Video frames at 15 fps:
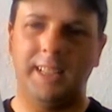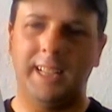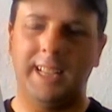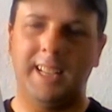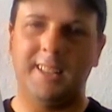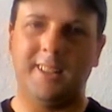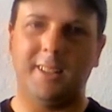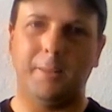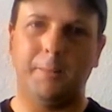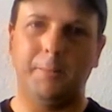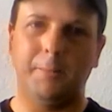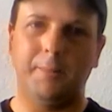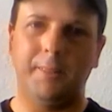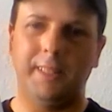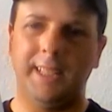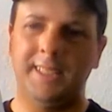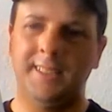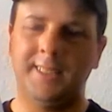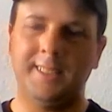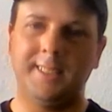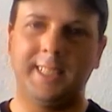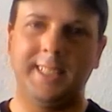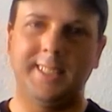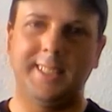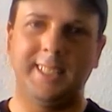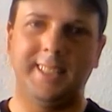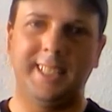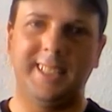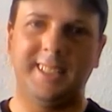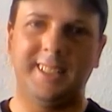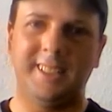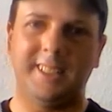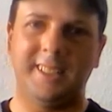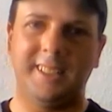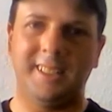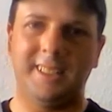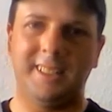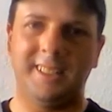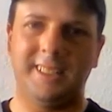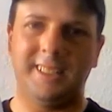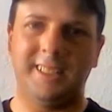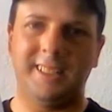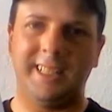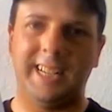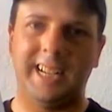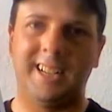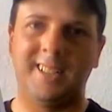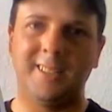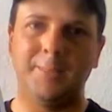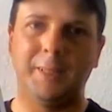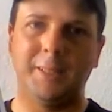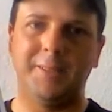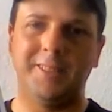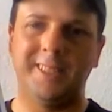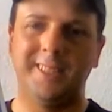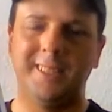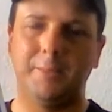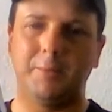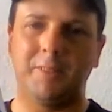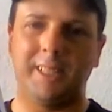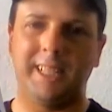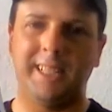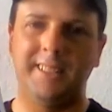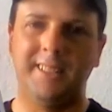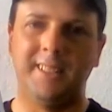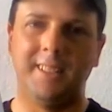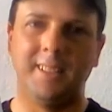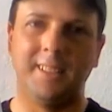and they see like a house made of gingerbread,